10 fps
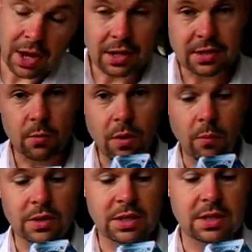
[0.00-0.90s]
as the
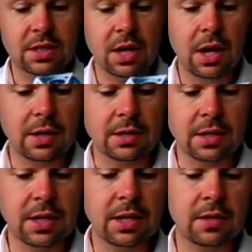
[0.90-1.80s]
one we did
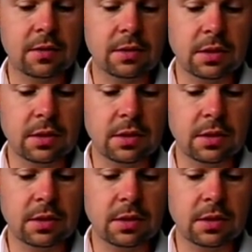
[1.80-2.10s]
underneath.